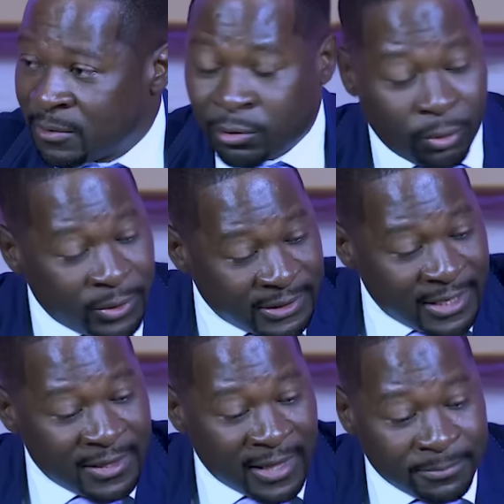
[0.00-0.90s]
throw it
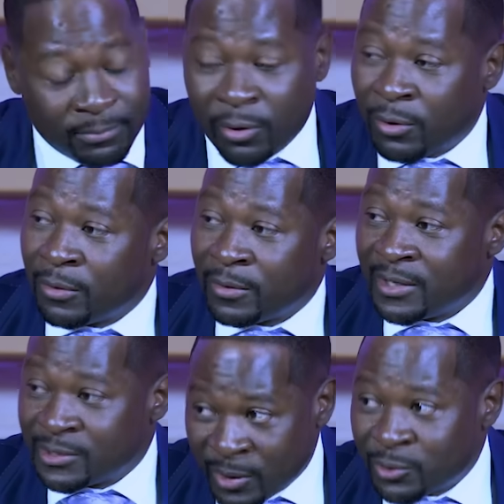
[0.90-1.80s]
in that borehole, it
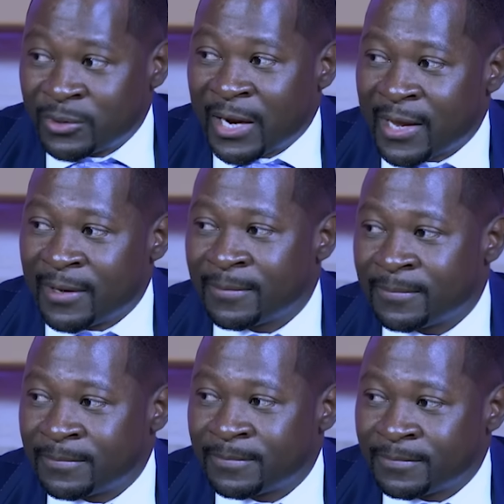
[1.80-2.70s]
is going to die.
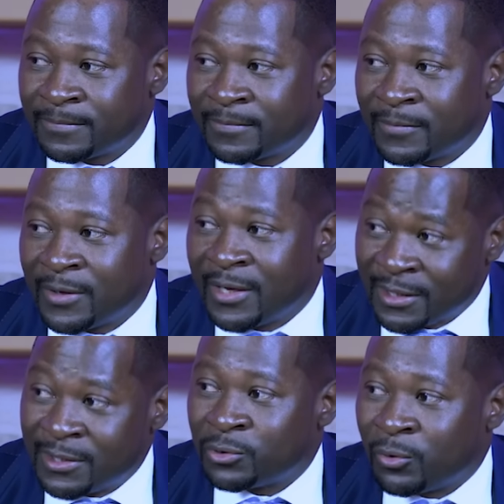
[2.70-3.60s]
Yet
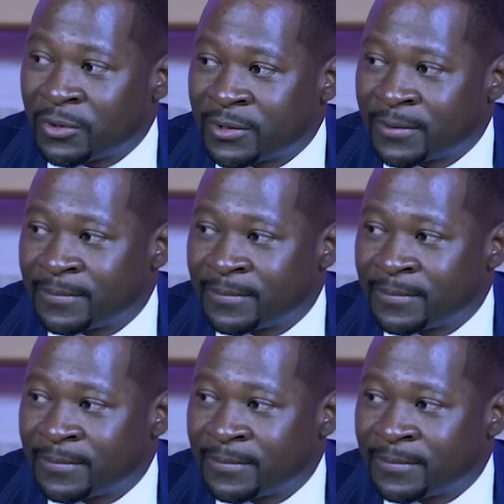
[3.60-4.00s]
it is water.